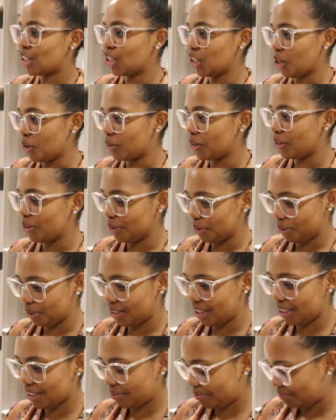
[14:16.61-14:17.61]
so
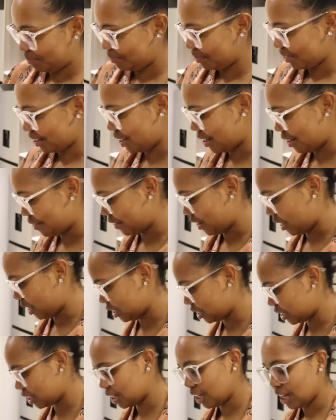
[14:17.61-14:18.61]
cute. Love
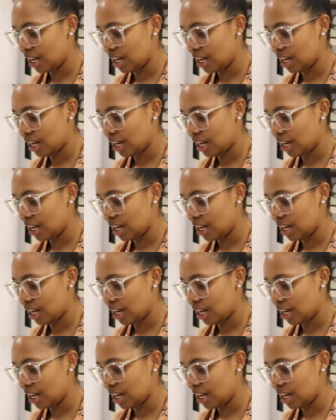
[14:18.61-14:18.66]
that.